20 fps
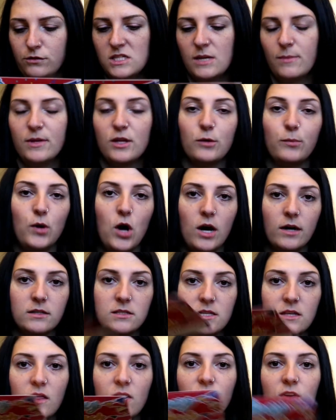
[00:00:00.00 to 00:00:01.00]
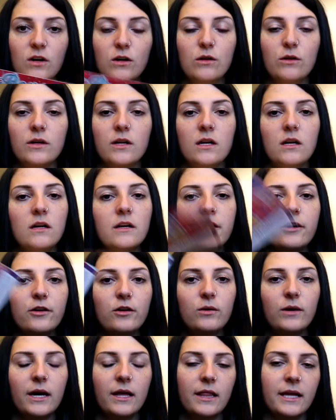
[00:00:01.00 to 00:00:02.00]
Some of their products that they've included in here,
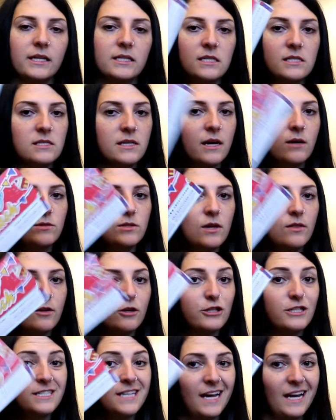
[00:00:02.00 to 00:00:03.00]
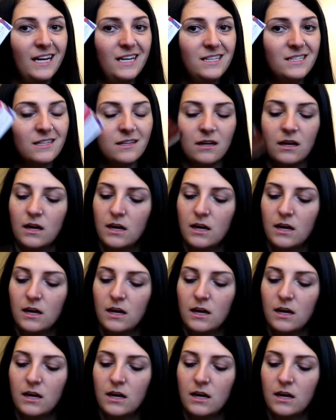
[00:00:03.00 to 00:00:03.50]
you get like discounts on their site.